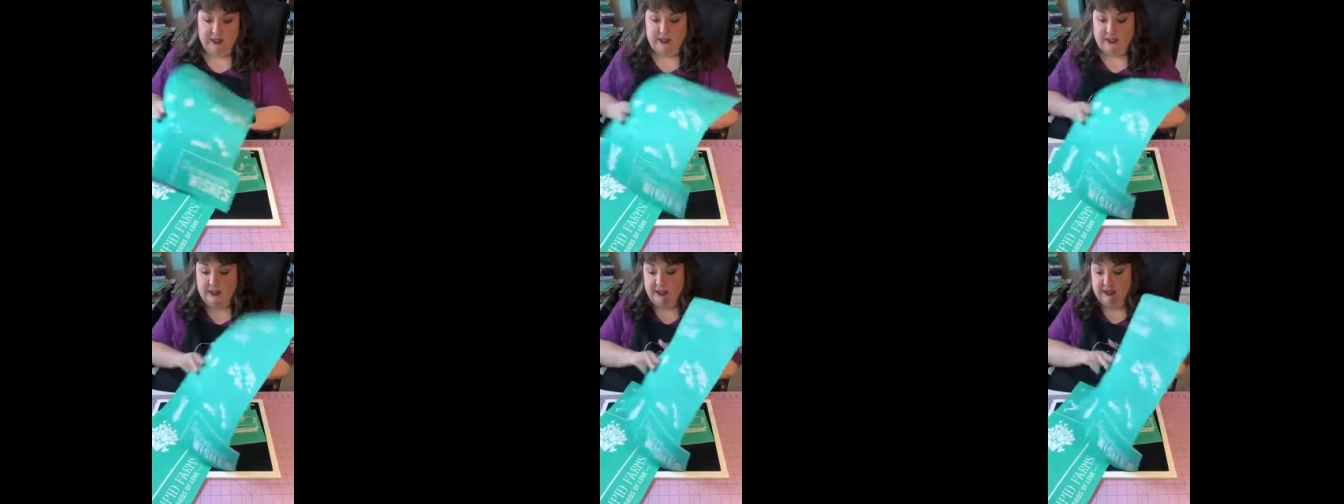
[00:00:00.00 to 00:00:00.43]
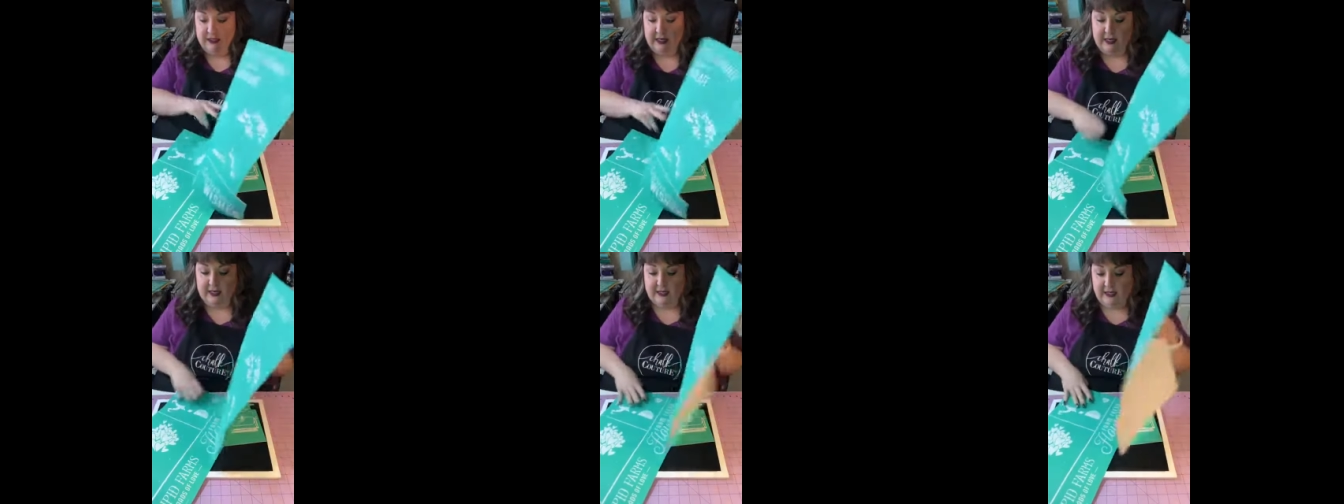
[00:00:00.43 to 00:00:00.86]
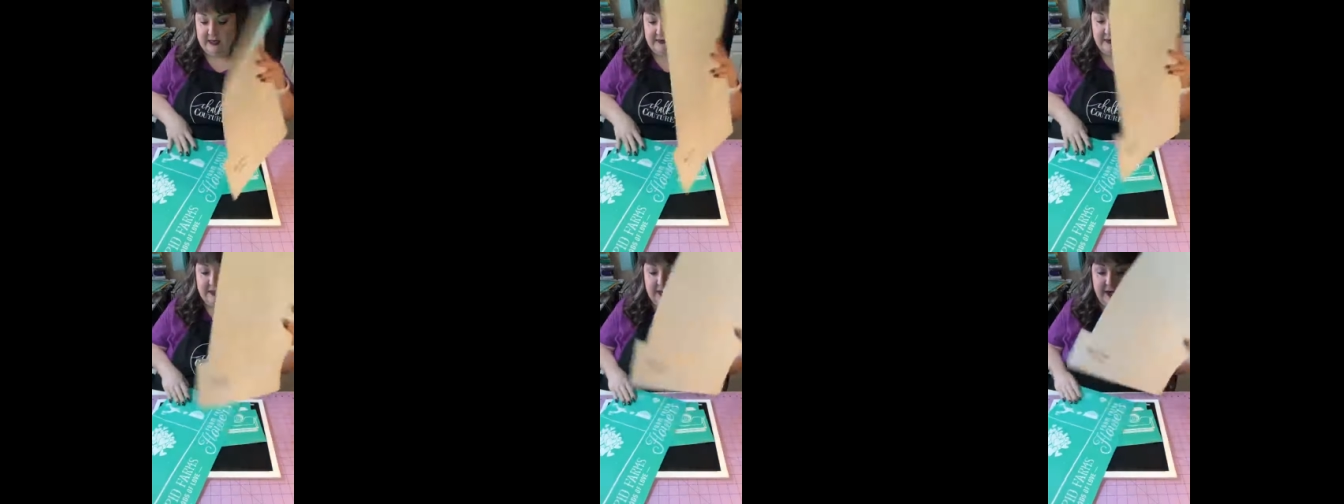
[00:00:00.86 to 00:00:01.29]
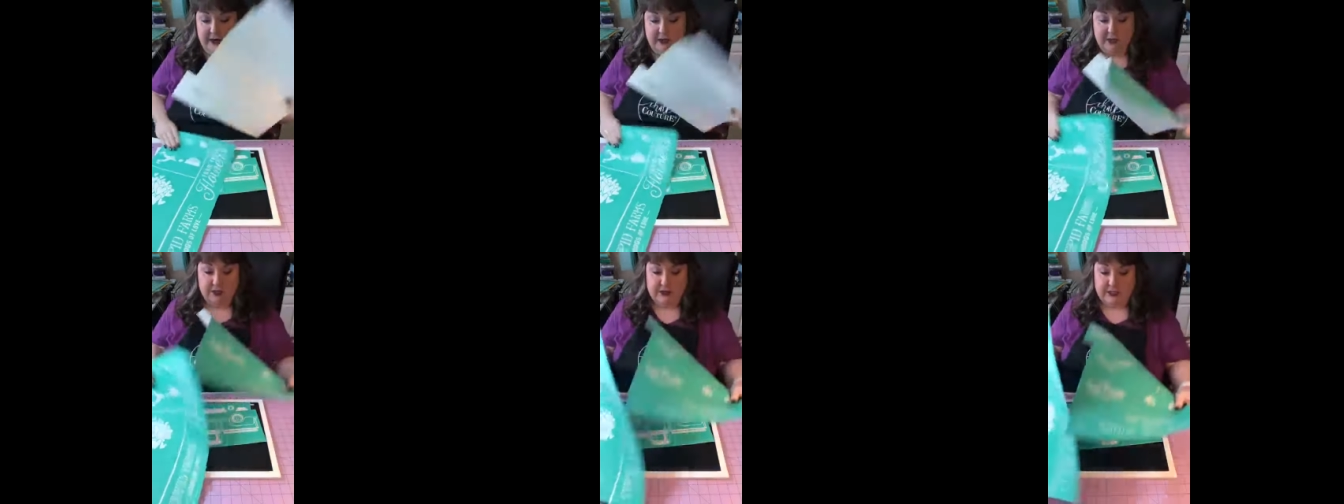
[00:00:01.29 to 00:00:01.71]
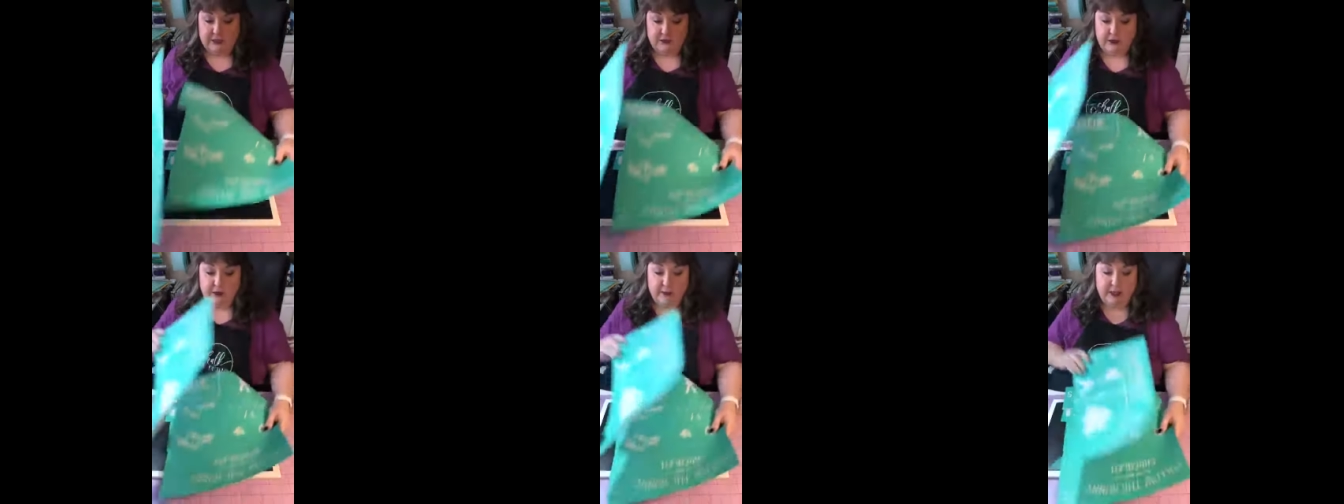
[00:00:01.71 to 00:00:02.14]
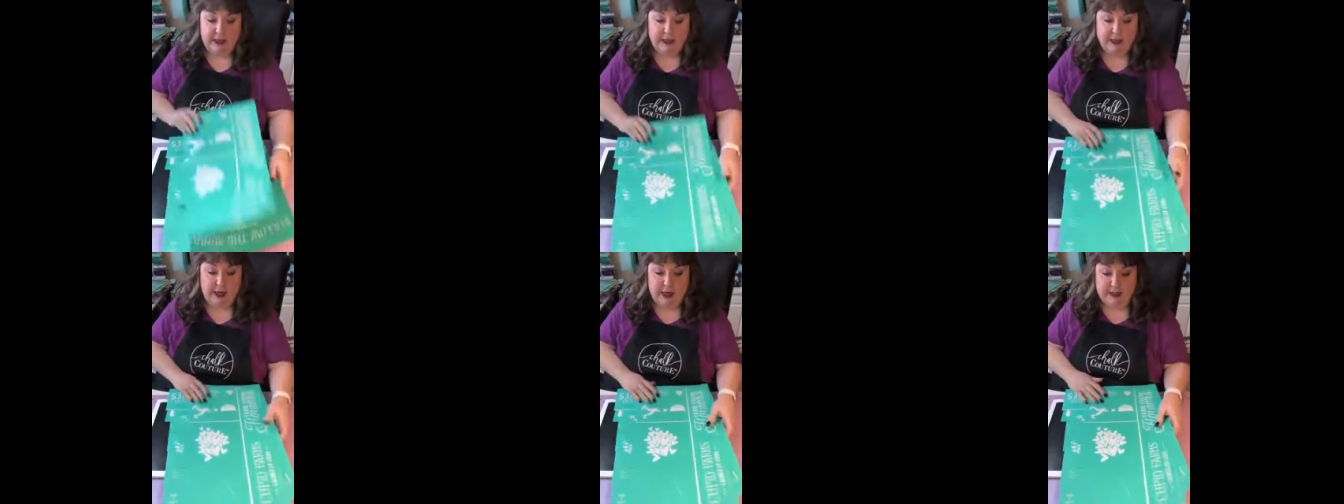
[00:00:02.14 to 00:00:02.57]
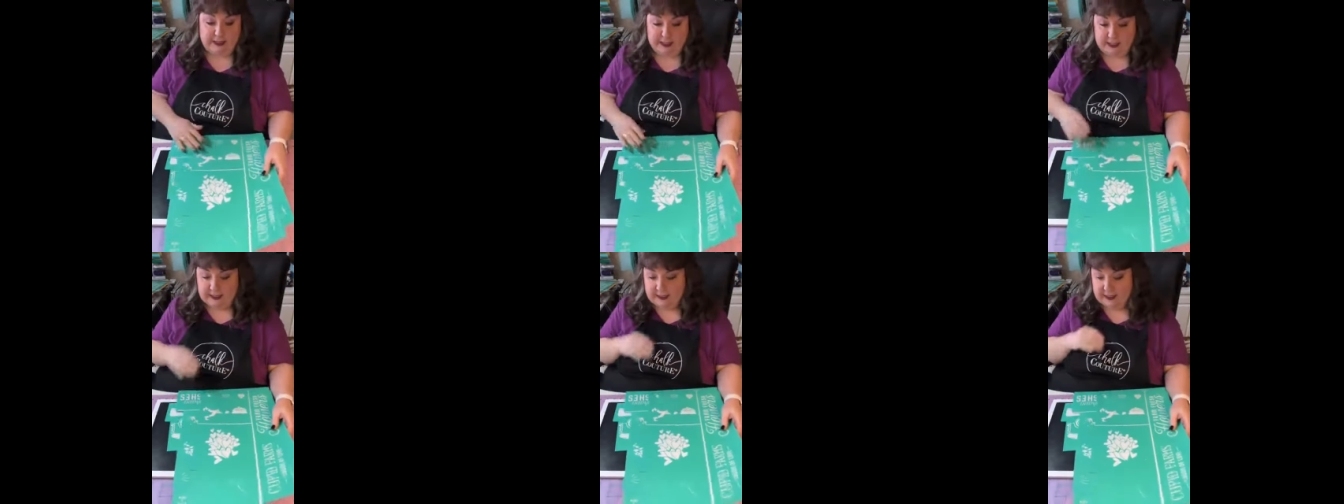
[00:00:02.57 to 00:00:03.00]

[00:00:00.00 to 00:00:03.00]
this is like I said a retired transfer but I need